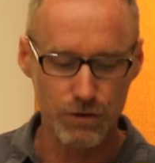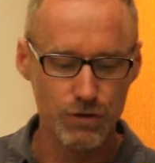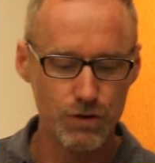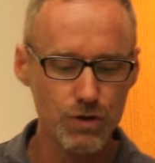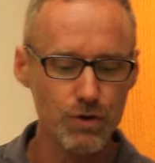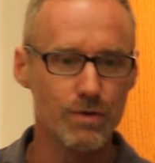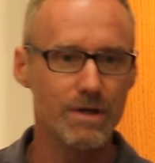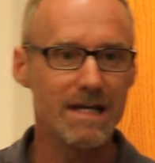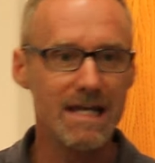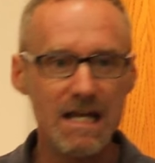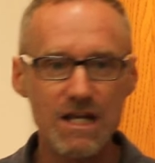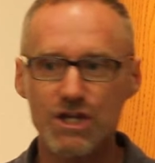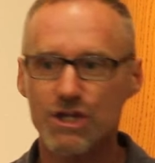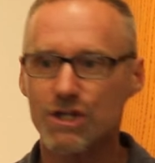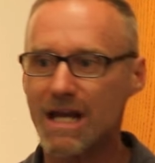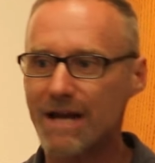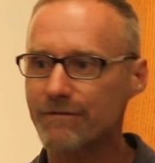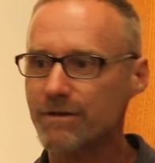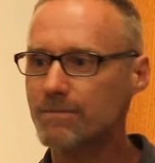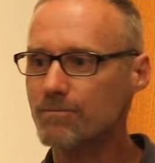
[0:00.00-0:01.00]
and do
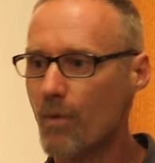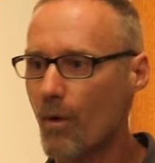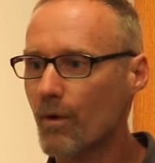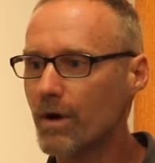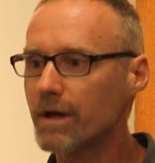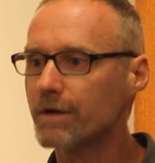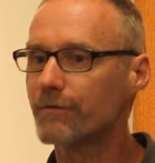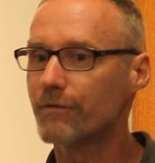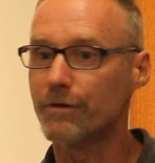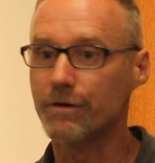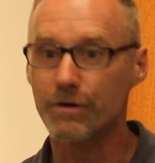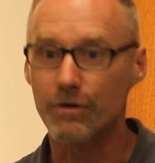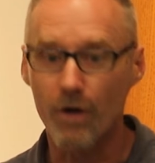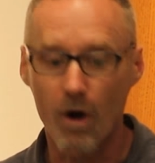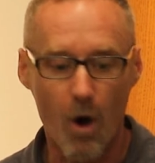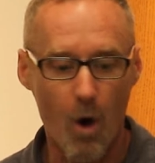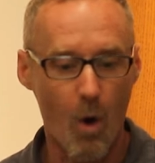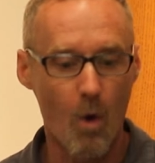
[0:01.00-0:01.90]
each and every morning for your